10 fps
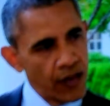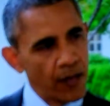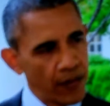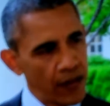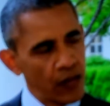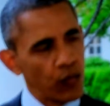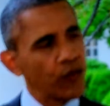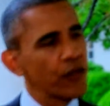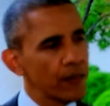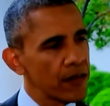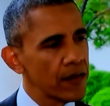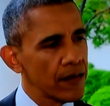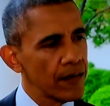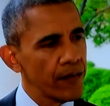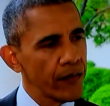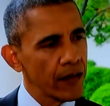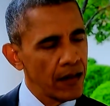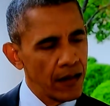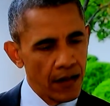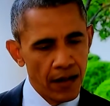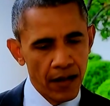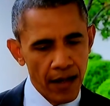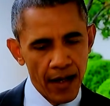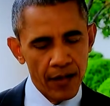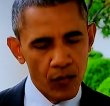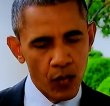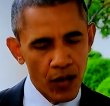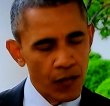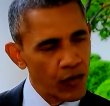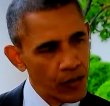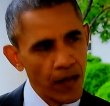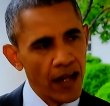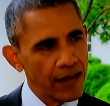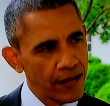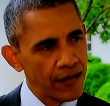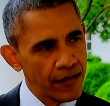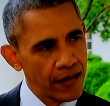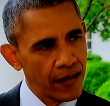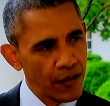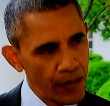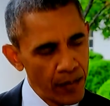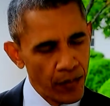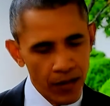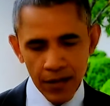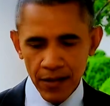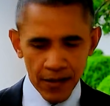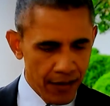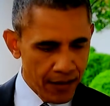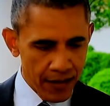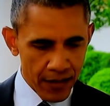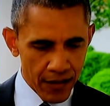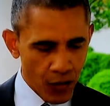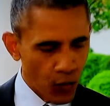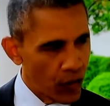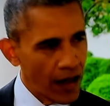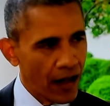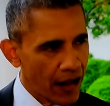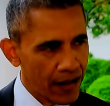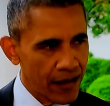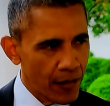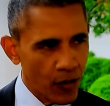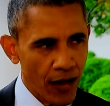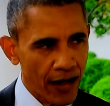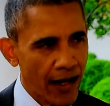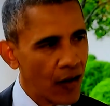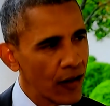of some of these regimes that were unresponsive to their people. There were not a lot of democratic